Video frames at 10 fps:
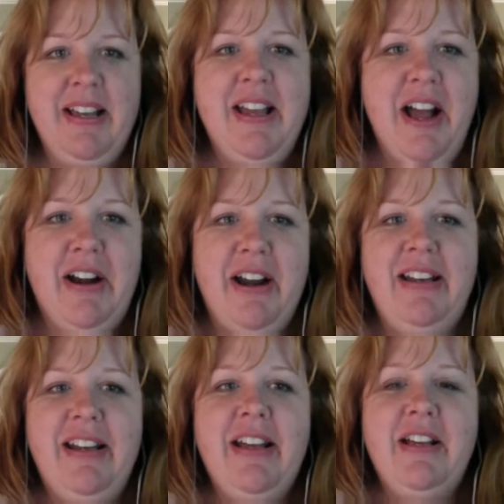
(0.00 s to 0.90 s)
All right.
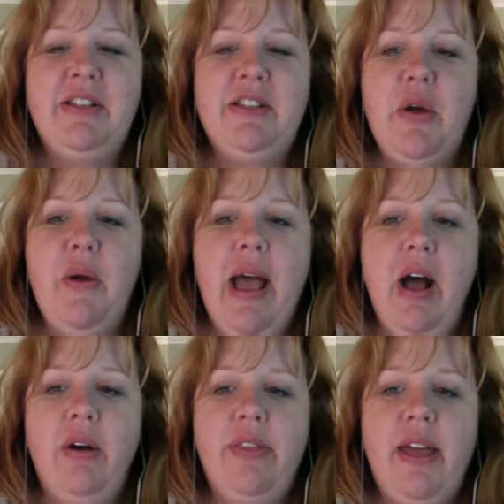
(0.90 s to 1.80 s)
So
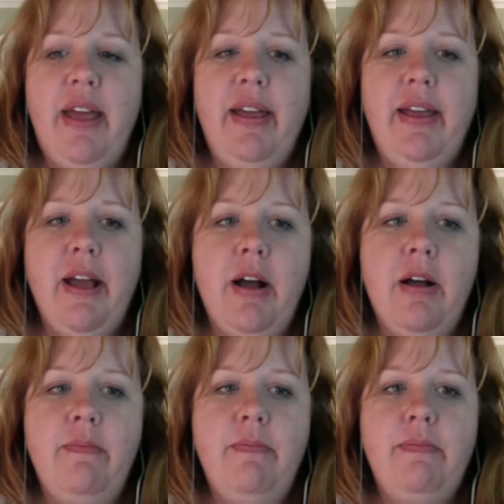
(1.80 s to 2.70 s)
how they
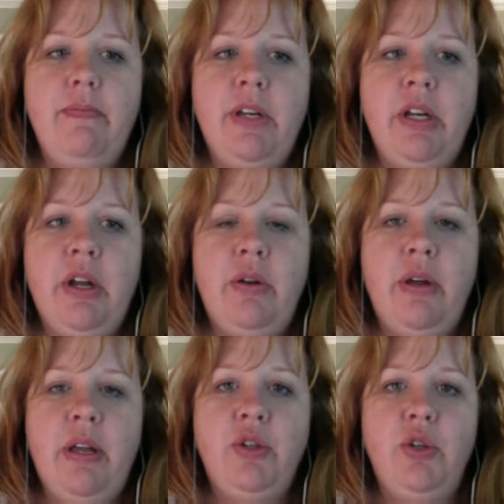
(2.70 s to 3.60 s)

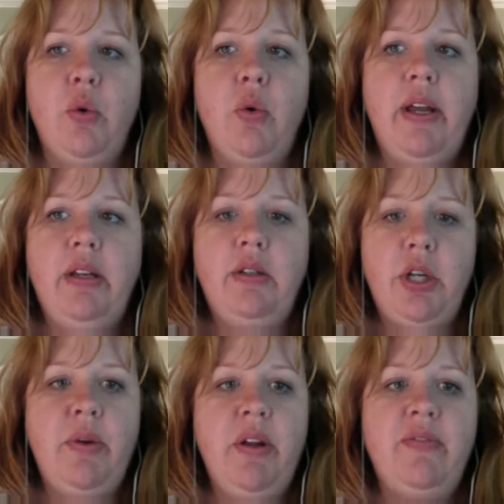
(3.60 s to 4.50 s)
enjoy
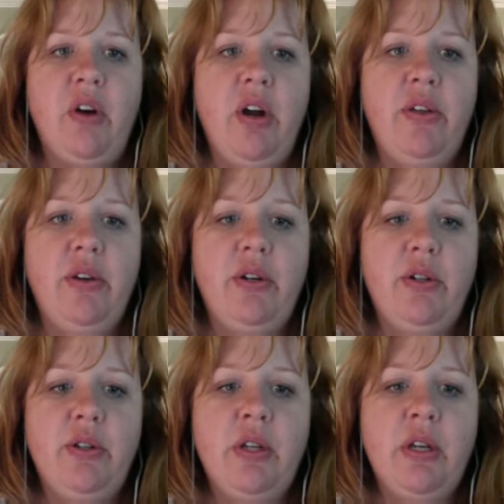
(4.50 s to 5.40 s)
doing for
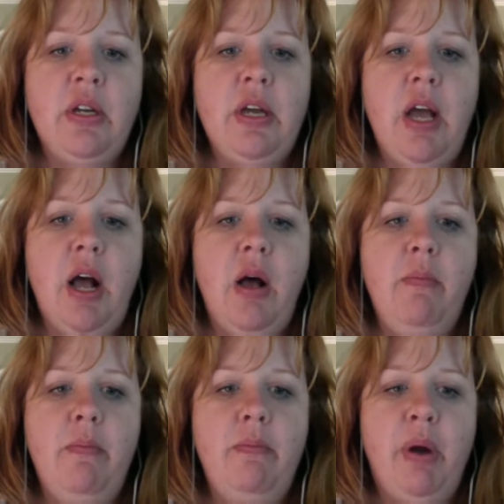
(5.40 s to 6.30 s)
others,
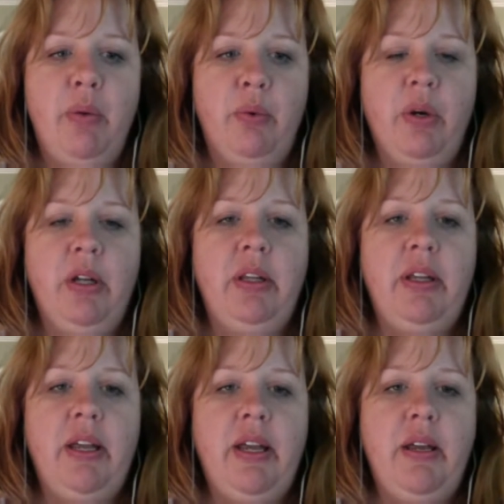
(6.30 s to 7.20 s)
but
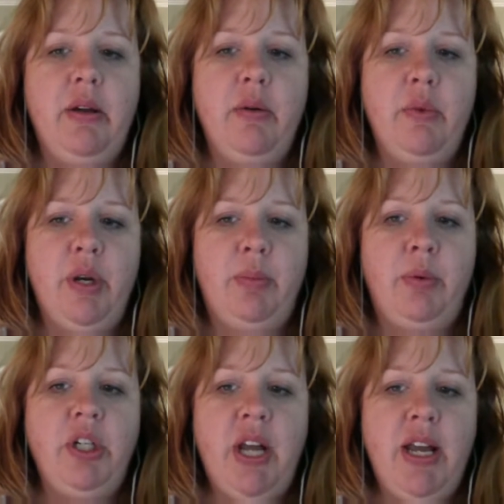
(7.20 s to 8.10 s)
really would
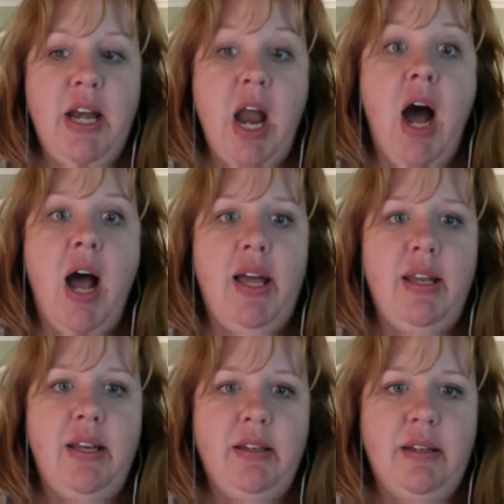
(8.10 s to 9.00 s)
appreciate not
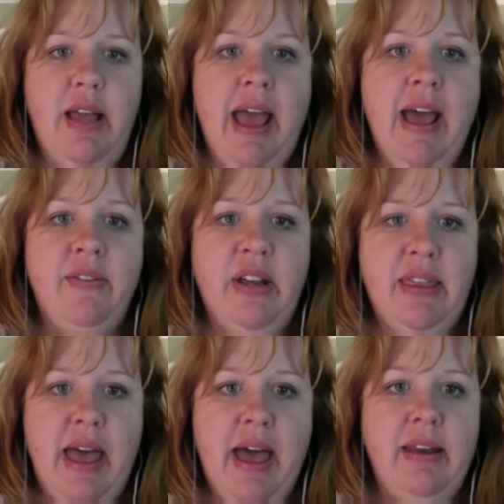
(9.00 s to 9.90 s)
having
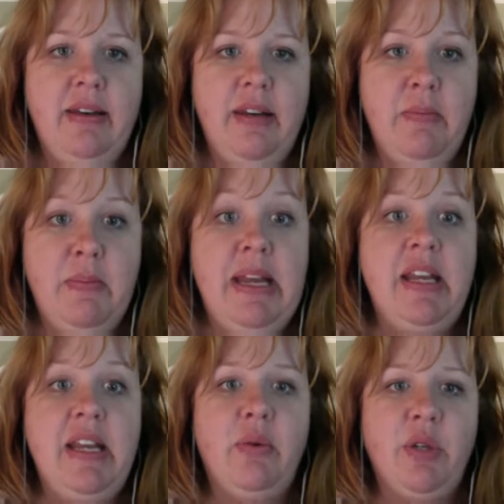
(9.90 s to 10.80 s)
that
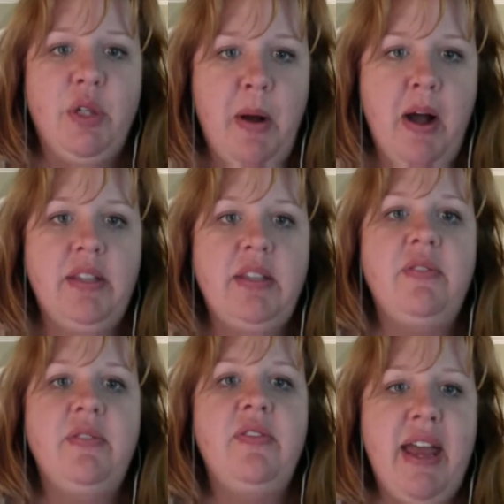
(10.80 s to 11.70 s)
immediate response of
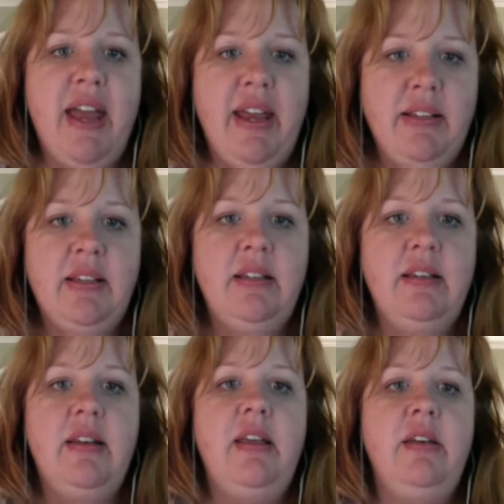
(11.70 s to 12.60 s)
thanks and
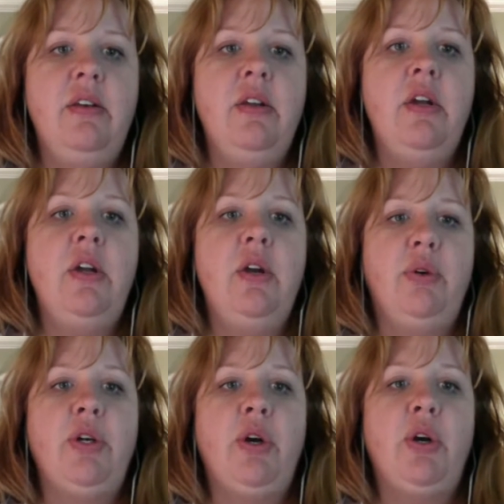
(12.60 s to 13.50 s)

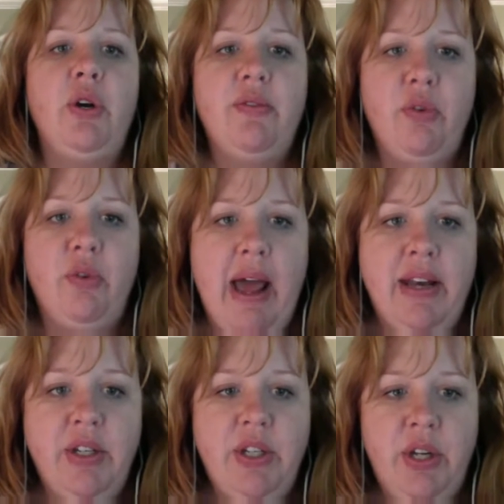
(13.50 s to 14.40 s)
return of
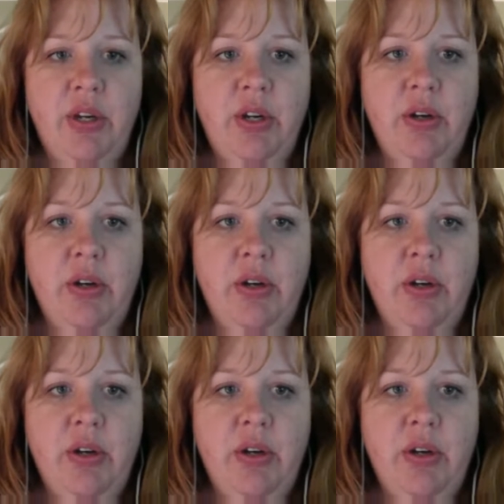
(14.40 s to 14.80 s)
gratitude,